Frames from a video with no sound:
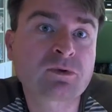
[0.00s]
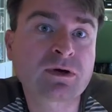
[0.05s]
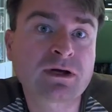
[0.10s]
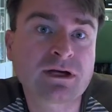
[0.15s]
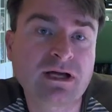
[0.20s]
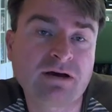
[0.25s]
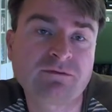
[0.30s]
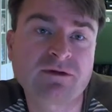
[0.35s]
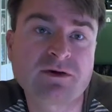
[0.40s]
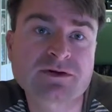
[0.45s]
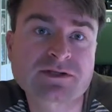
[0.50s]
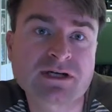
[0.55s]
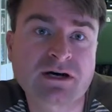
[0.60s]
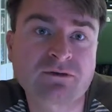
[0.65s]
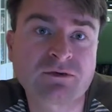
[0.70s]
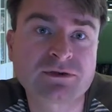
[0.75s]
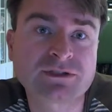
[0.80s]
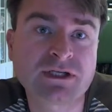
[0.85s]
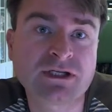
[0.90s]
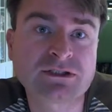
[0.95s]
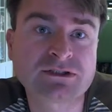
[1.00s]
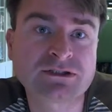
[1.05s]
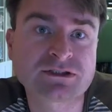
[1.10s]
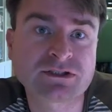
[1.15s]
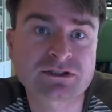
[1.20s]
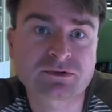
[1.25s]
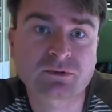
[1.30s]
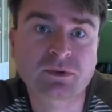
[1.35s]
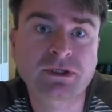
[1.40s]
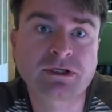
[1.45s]
we can have those conversations
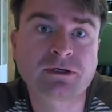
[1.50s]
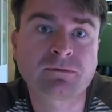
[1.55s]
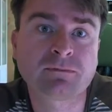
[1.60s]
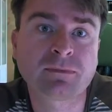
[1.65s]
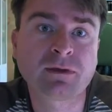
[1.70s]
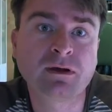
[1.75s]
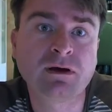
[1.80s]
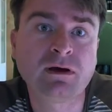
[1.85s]
as well.